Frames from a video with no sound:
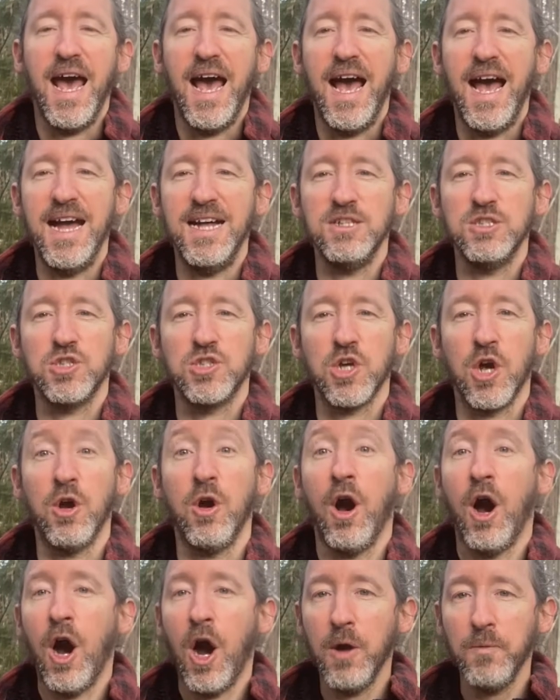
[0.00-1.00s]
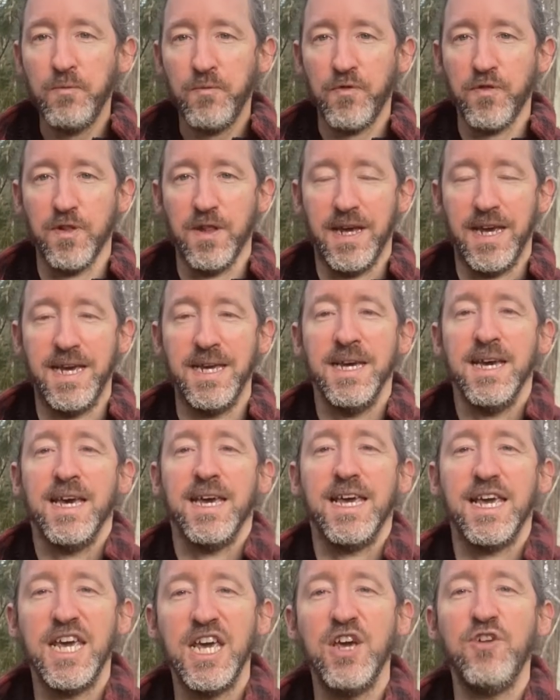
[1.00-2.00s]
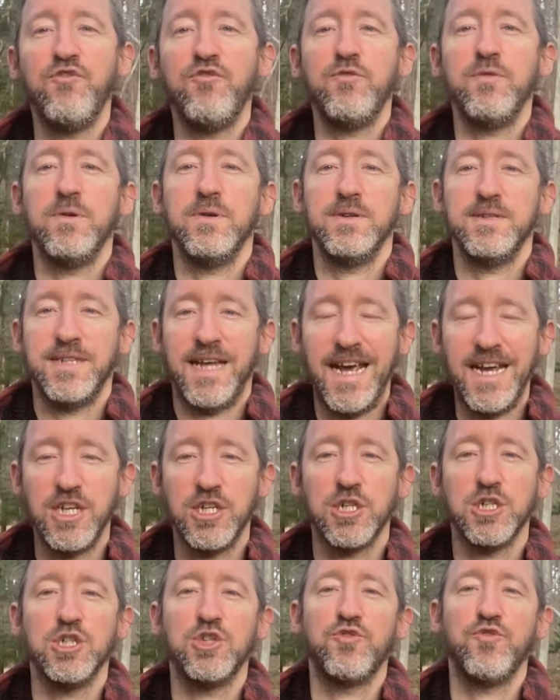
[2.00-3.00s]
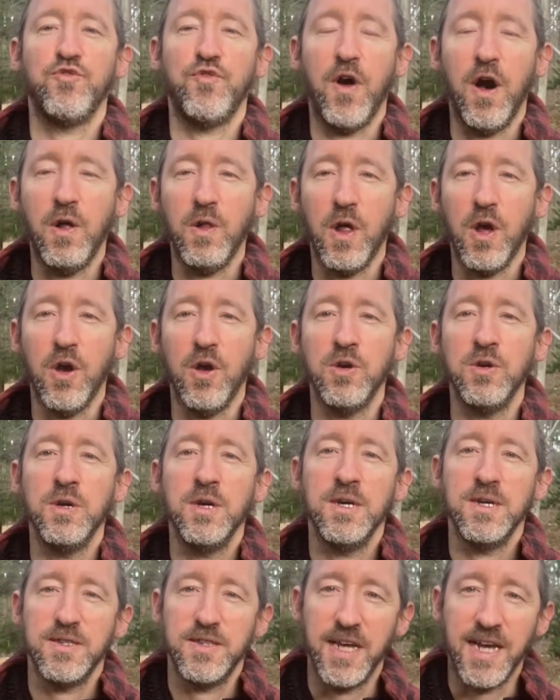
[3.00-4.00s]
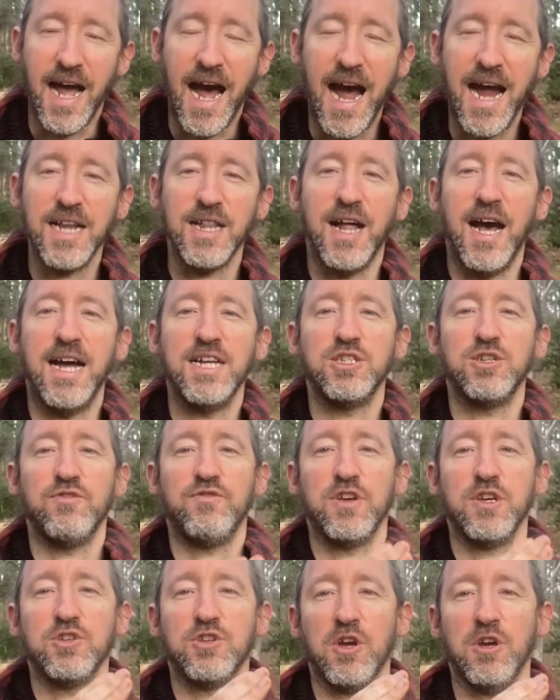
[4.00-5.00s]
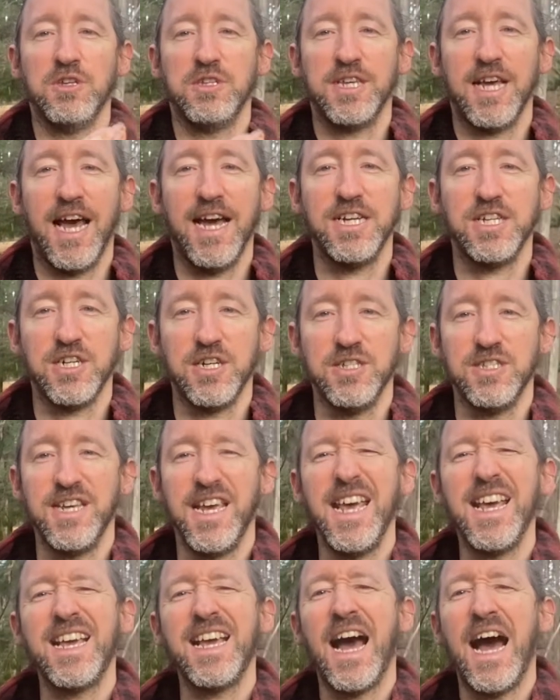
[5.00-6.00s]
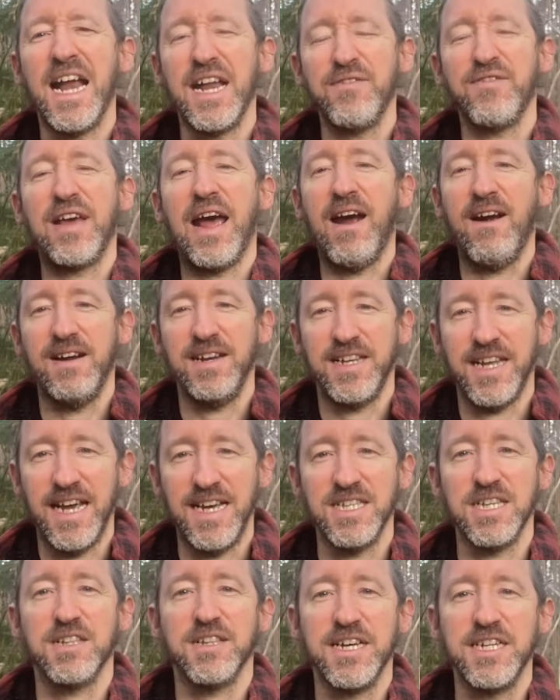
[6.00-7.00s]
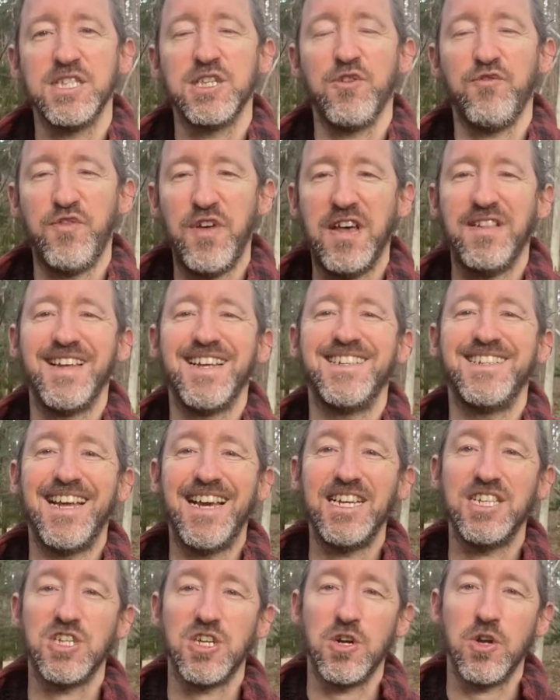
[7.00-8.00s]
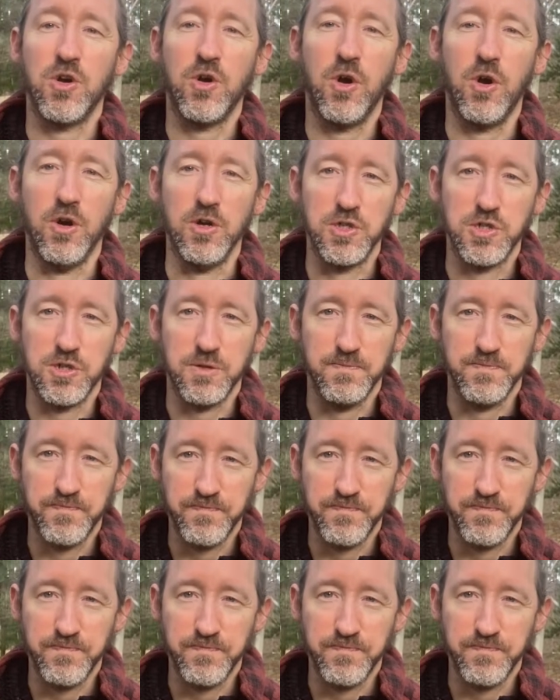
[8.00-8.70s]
And so hopefully, if teachers follow the guidelines of the associations, it kind of guarantees at least a fairly decent course.